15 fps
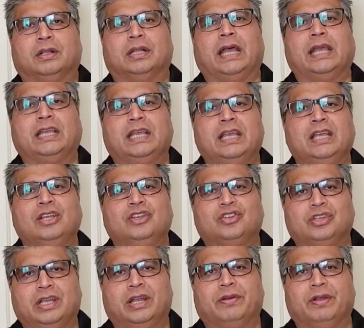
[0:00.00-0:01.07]
liking,
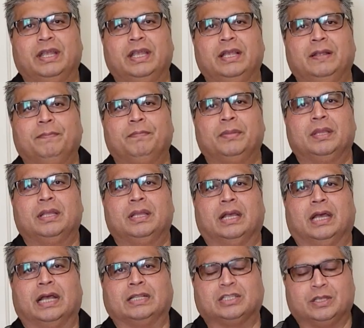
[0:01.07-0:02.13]
sharing,
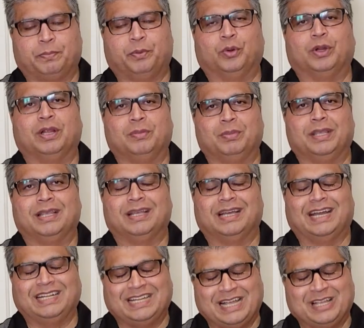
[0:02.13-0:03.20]
and supporting me.
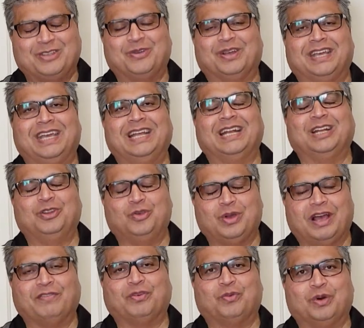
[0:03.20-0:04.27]
I thank you again, and you
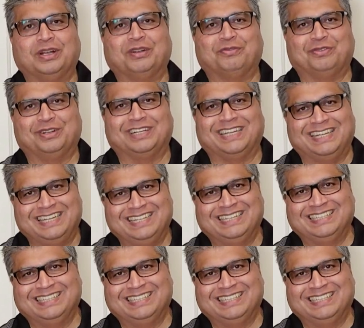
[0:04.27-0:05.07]
have a wonderful day.